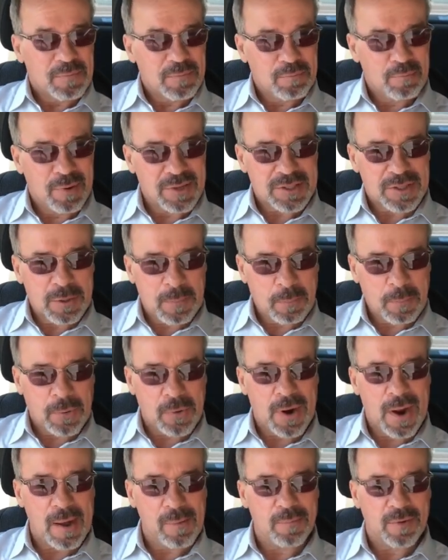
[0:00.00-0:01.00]
But the
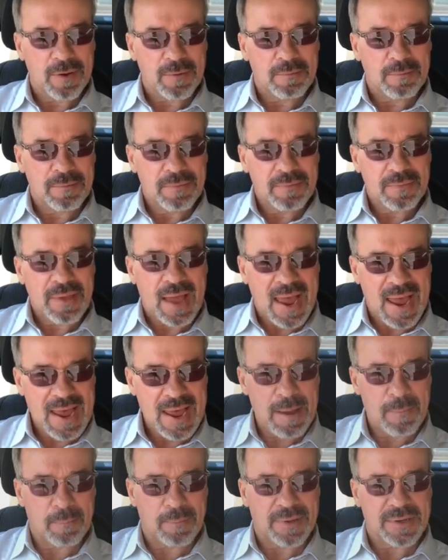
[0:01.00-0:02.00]
problem
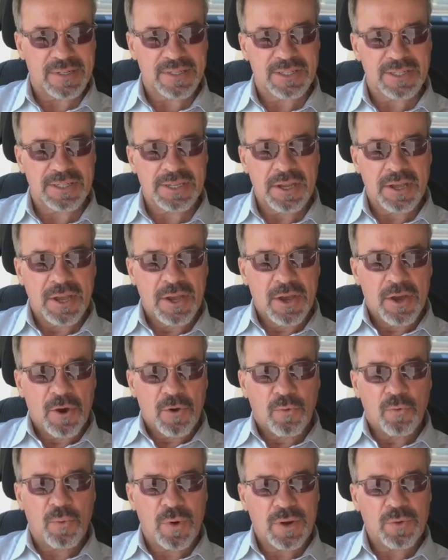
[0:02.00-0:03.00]
happens
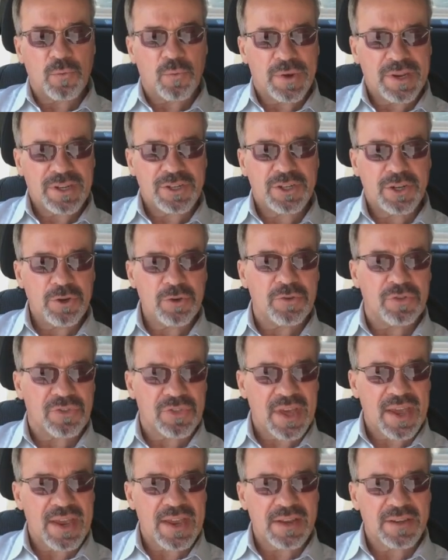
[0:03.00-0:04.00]
when we do
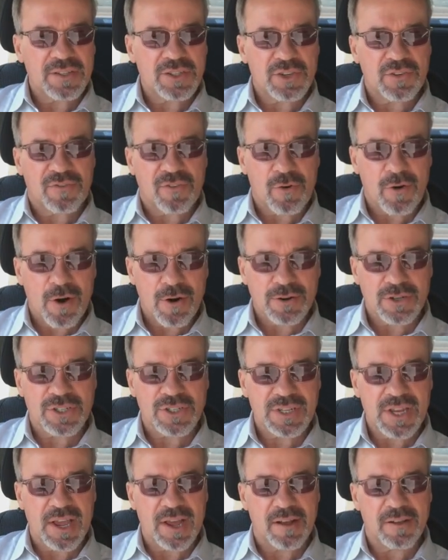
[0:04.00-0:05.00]
things for
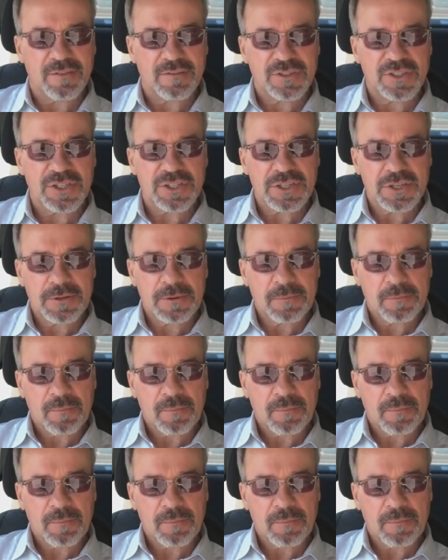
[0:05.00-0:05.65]
ourselves